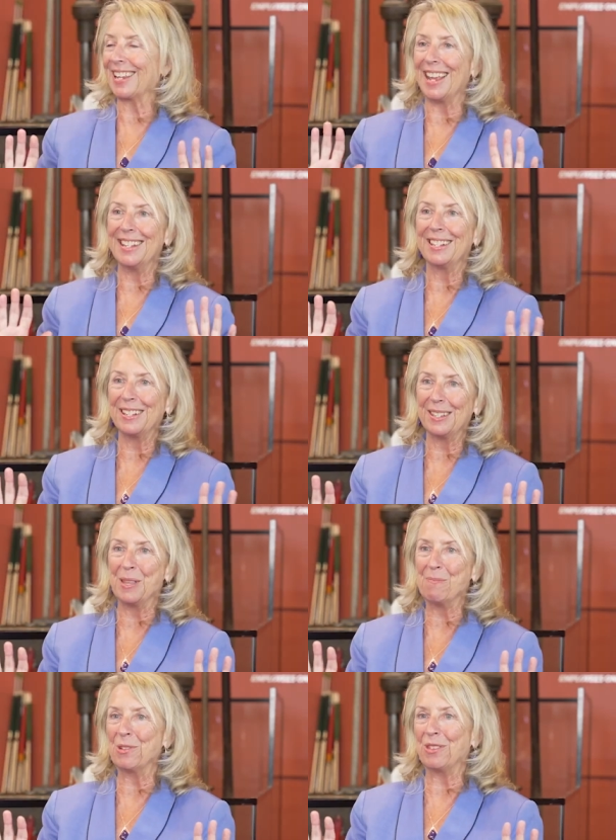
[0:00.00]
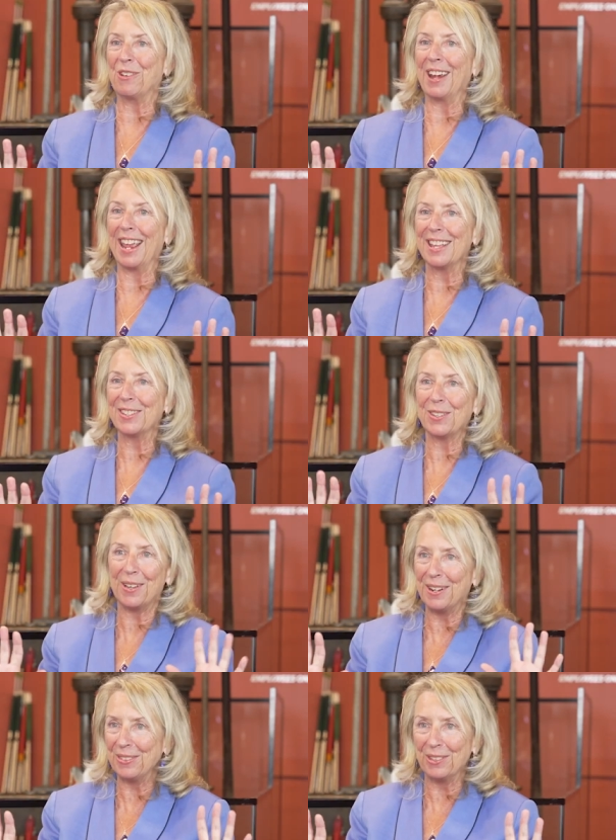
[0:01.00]
cases, they put their hands
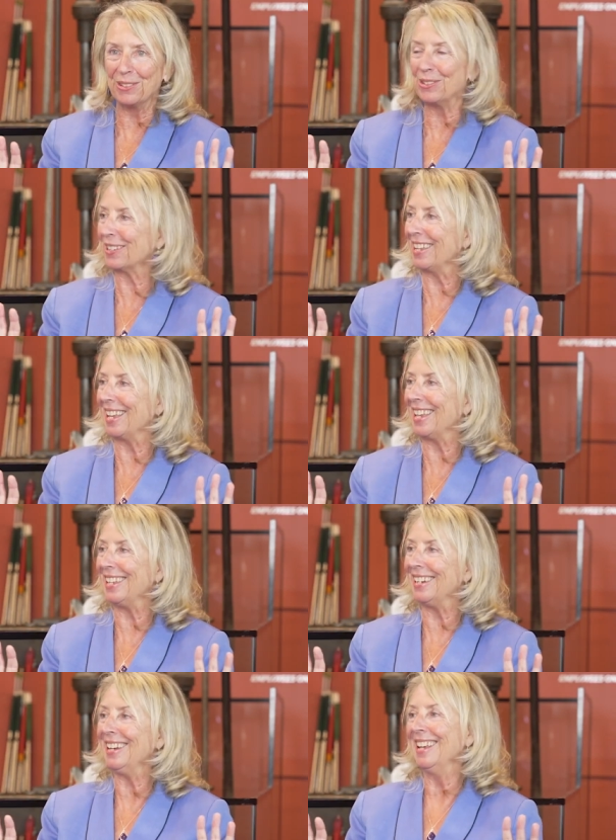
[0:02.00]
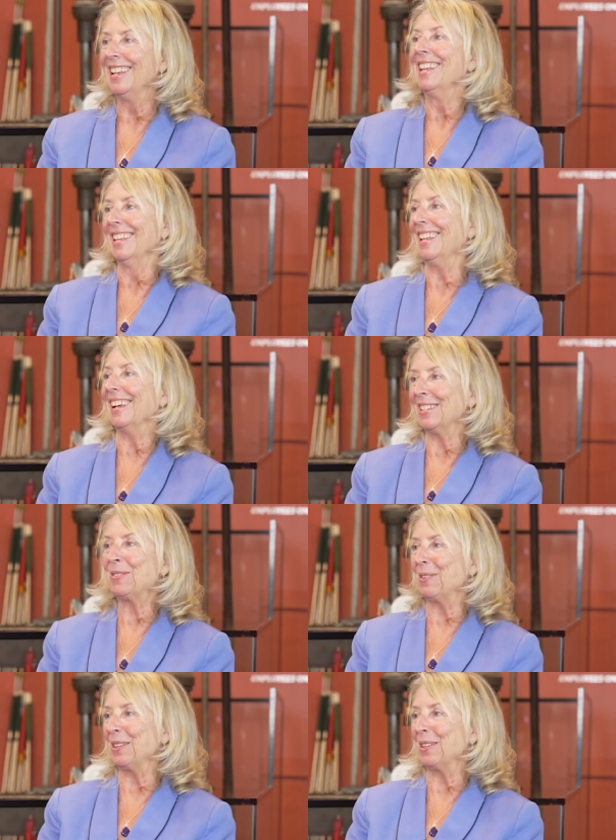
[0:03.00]
on it, they're looking in. Yeah. Yeah, it's